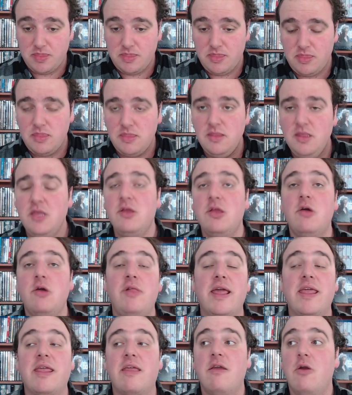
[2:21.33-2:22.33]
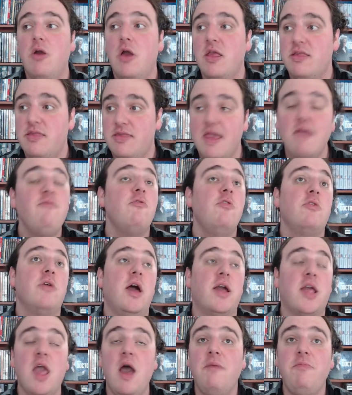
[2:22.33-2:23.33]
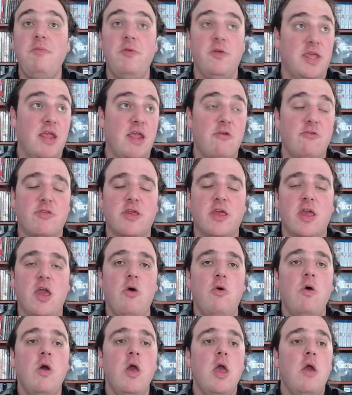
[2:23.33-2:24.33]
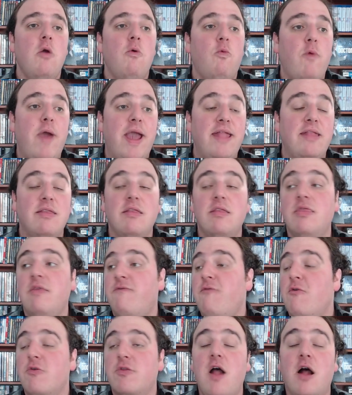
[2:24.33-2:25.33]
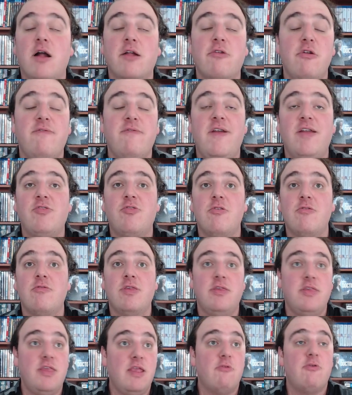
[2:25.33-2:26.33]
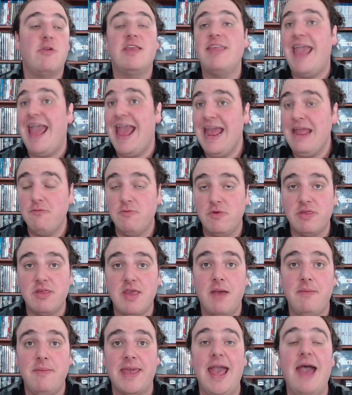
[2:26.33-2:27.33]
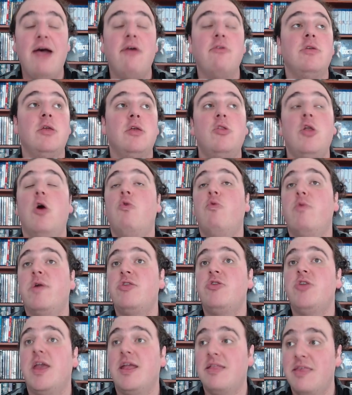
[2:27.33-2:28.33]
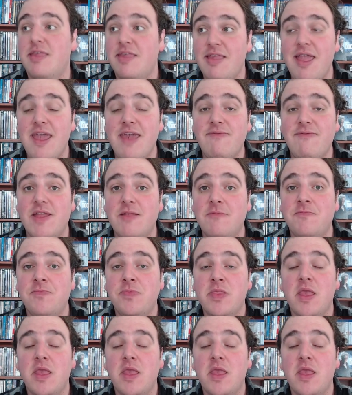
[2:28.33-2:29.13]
Like a couple of years ago, when the Fourth Doctor Adventures Series 8 was coming out, with Jane Slavin,